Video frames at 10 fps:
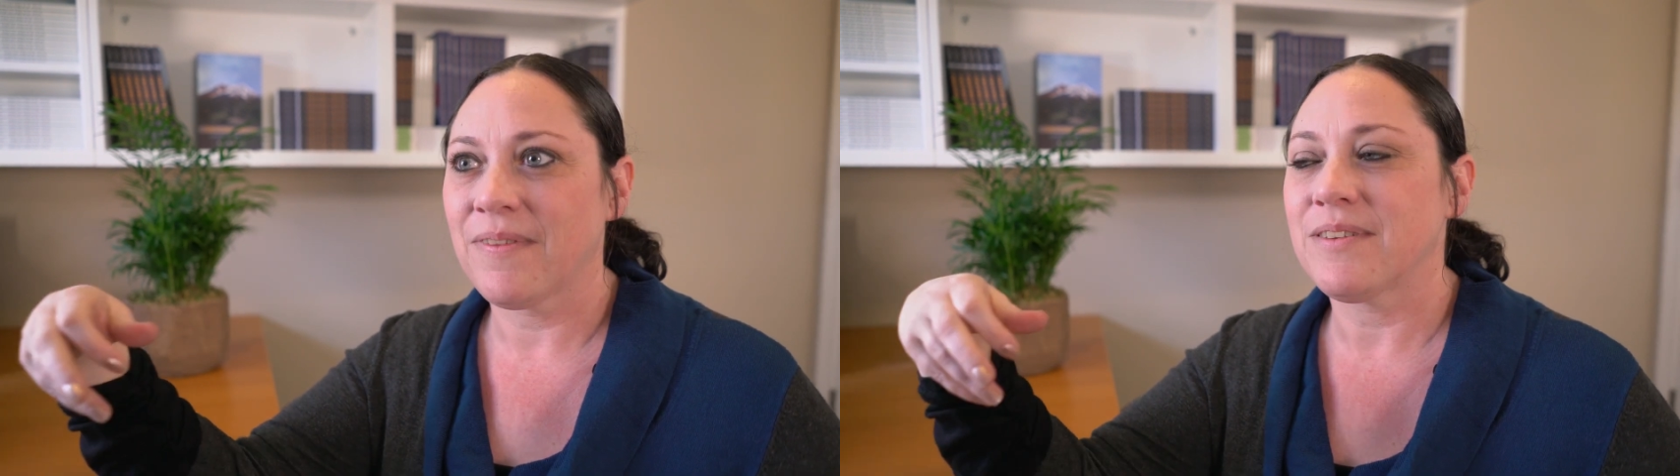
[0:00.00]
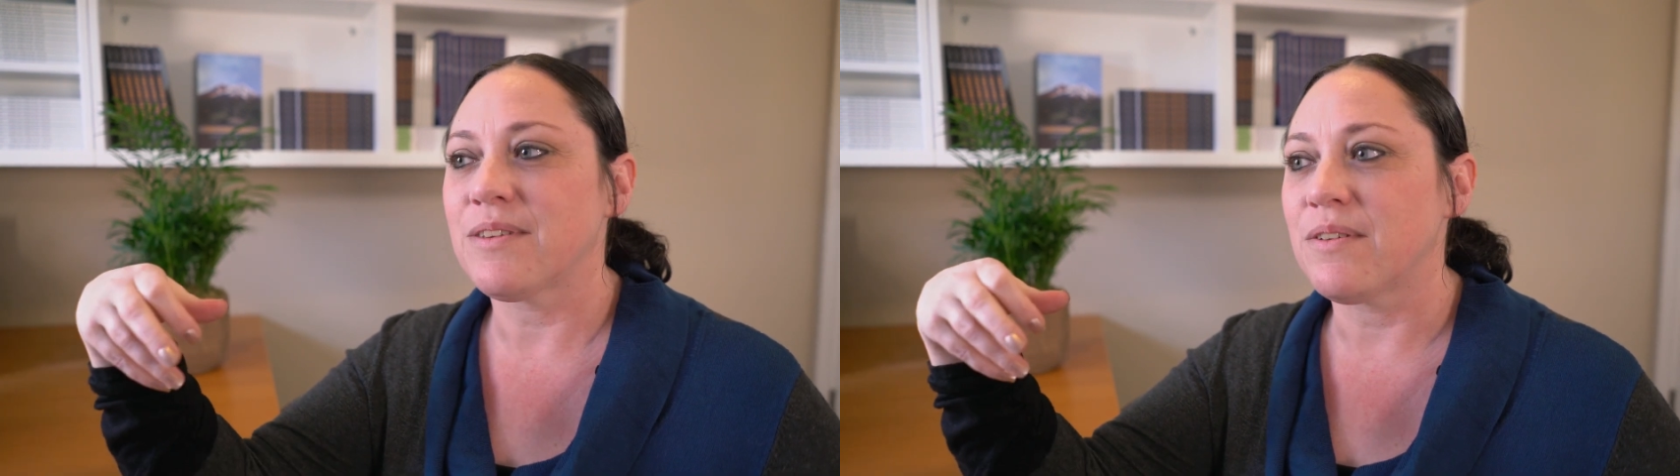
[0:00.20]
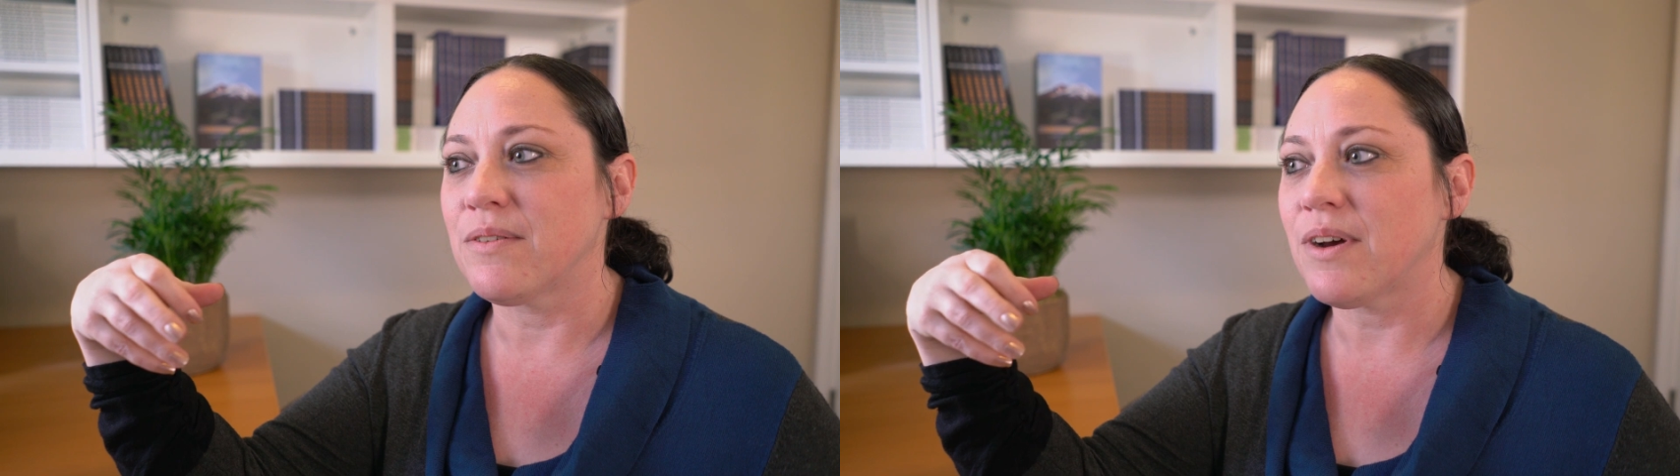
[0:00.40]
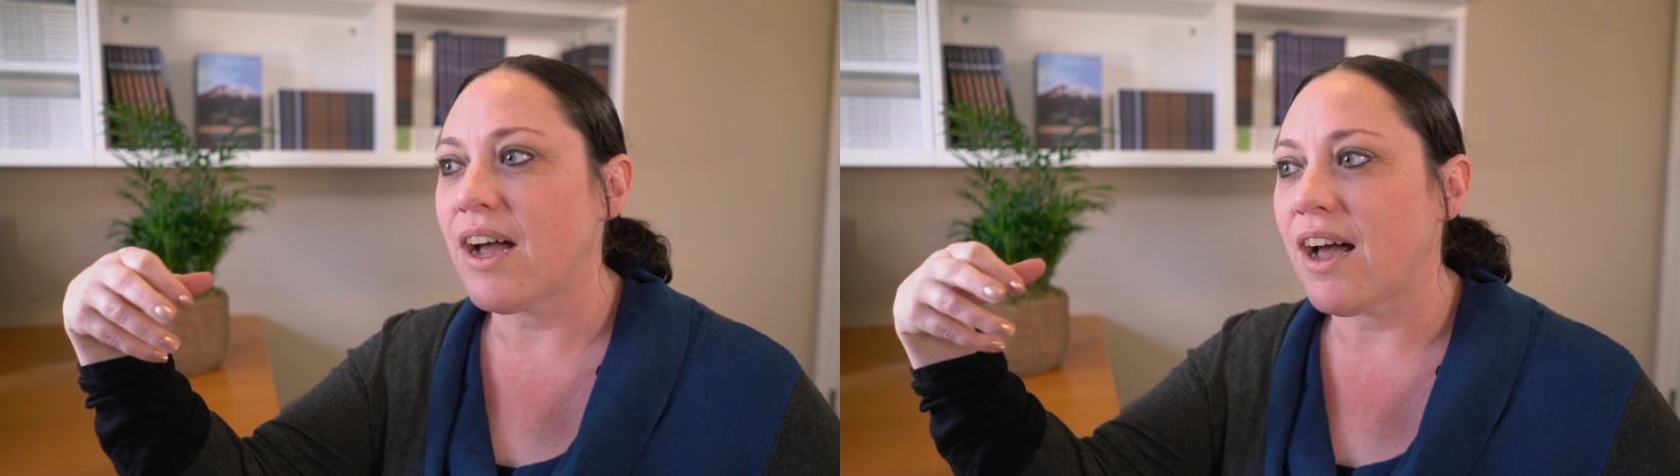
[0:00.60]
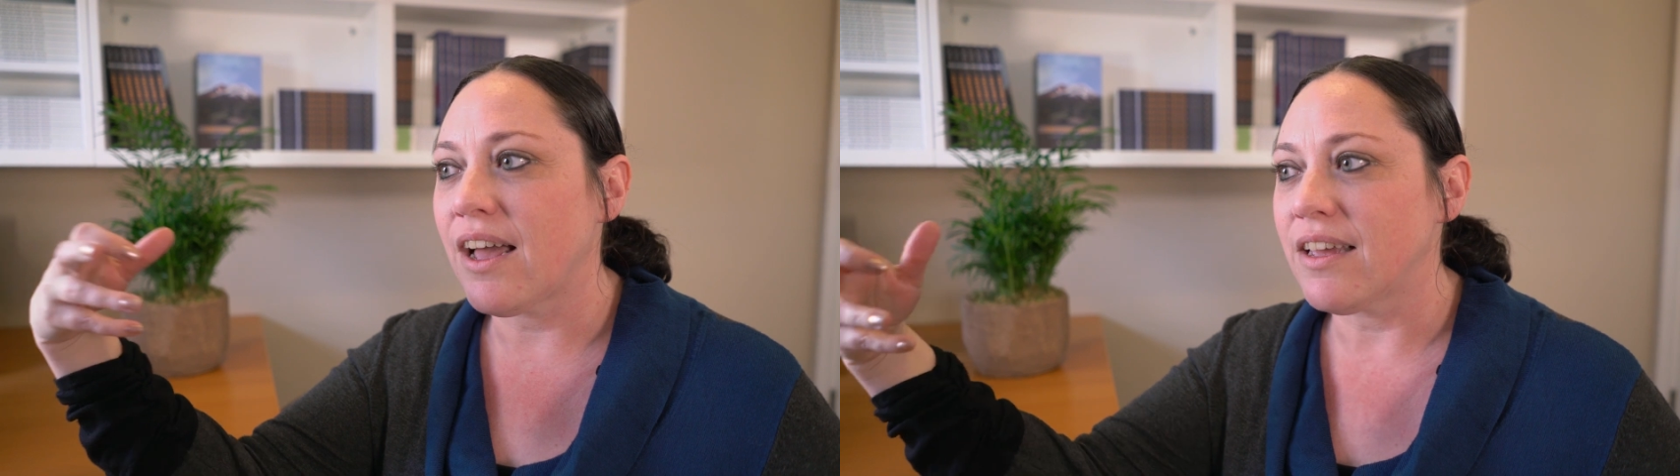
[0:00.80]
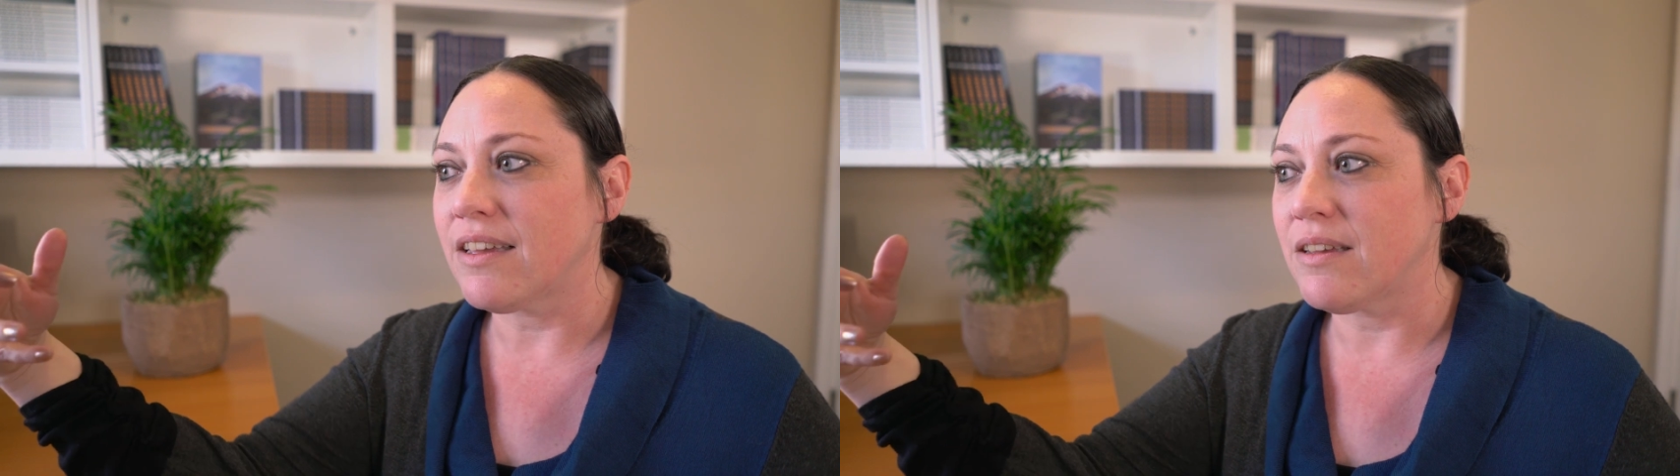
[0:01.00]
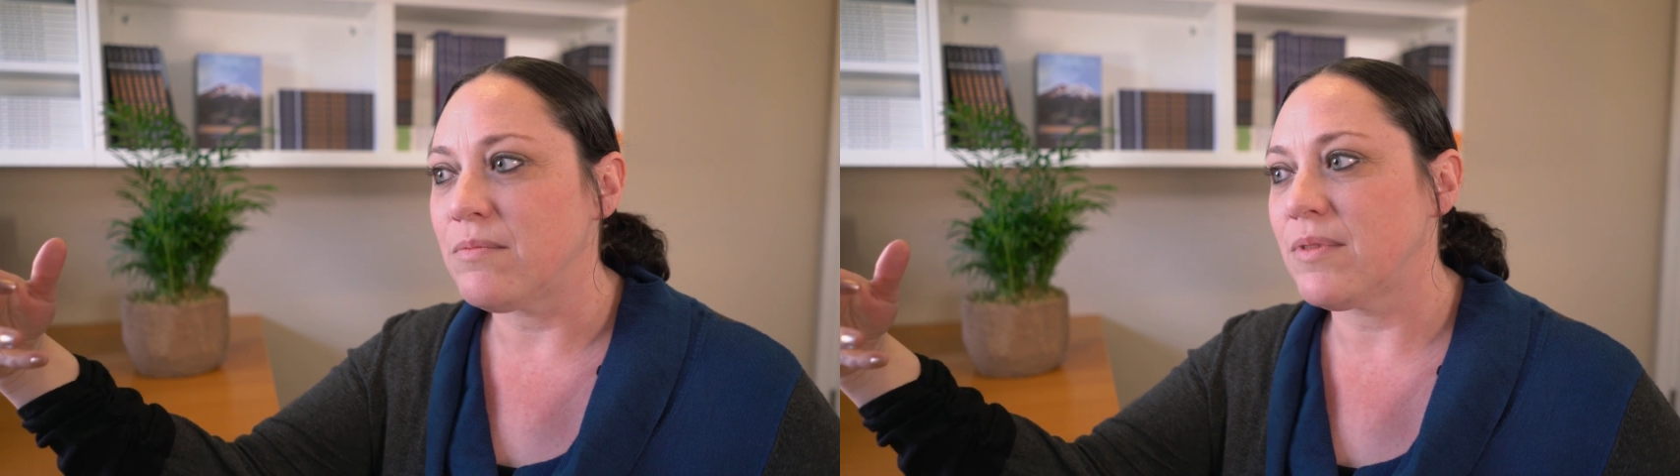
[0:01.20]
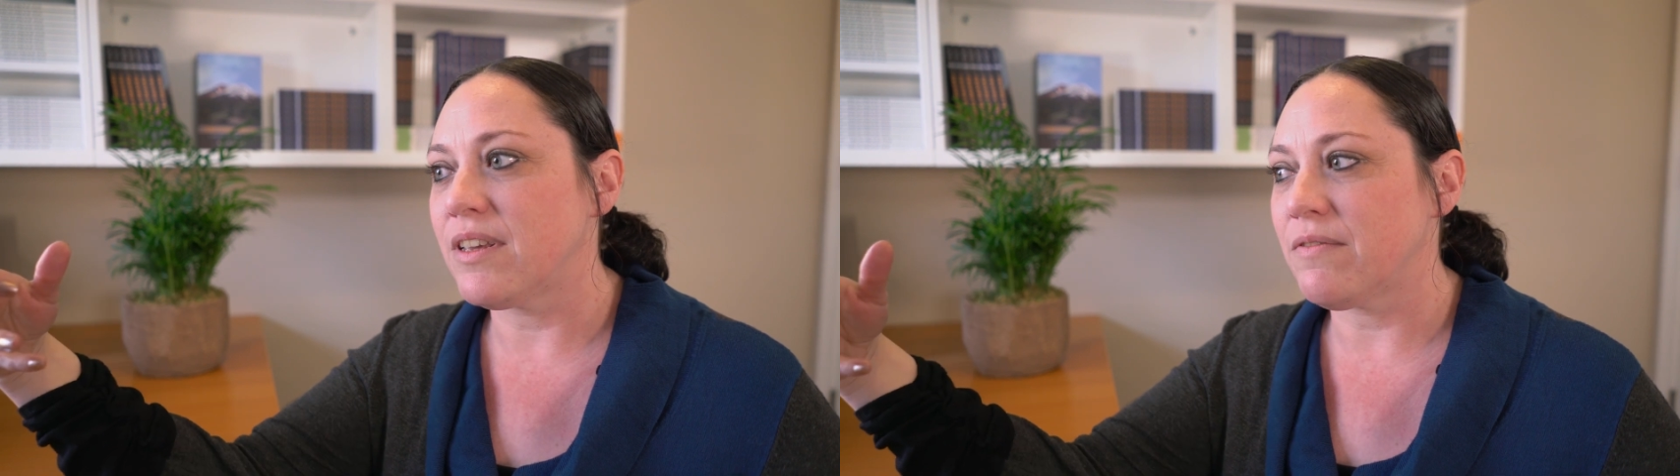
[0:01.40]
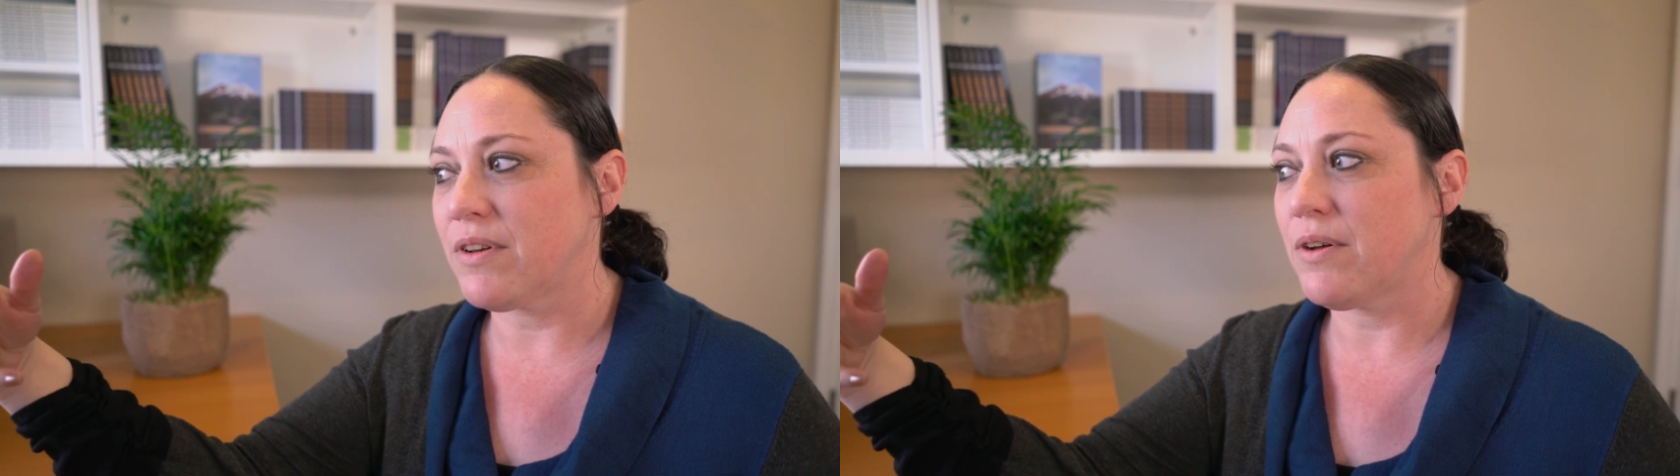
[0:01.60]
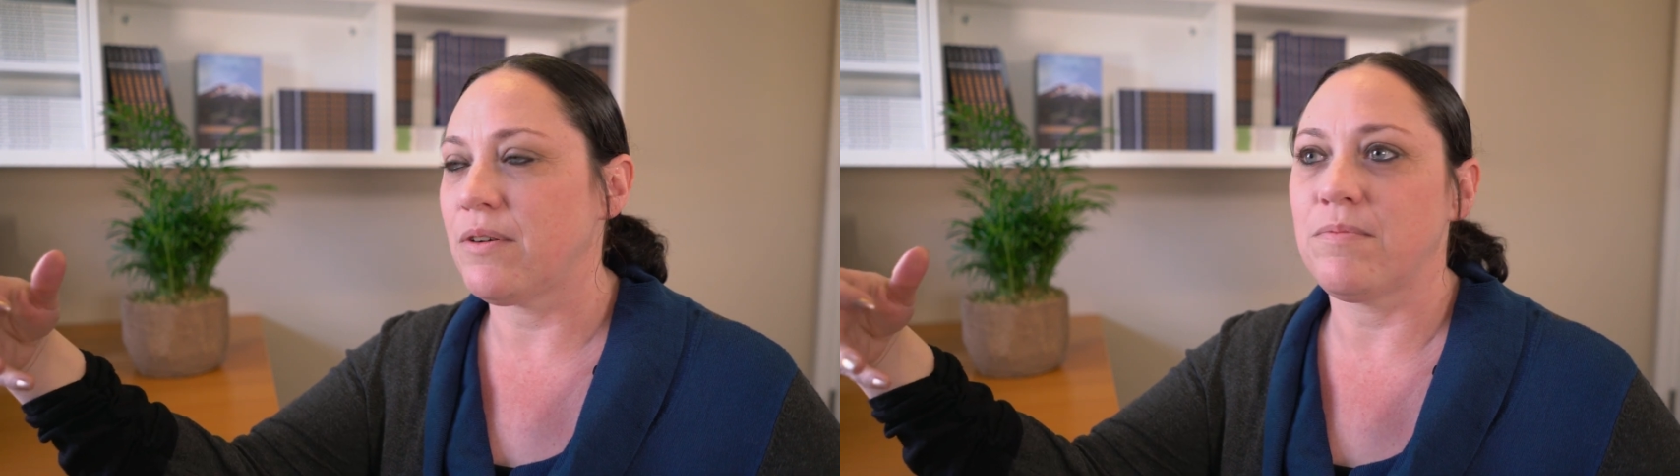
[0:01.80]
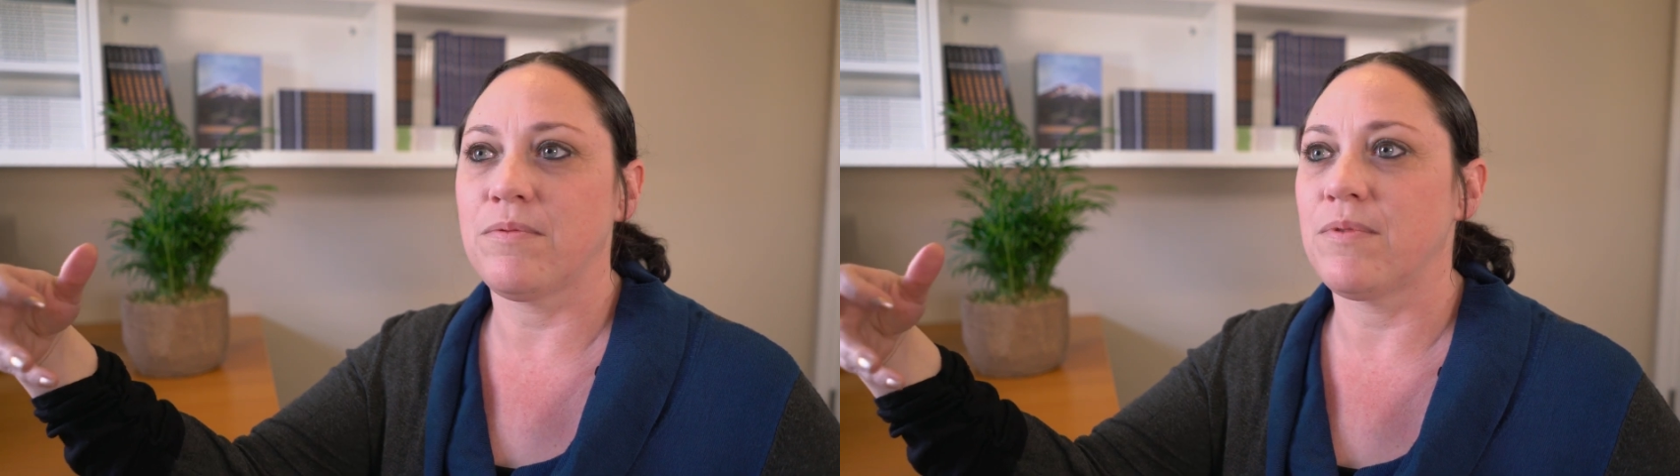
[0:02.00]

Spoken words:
So I am given hope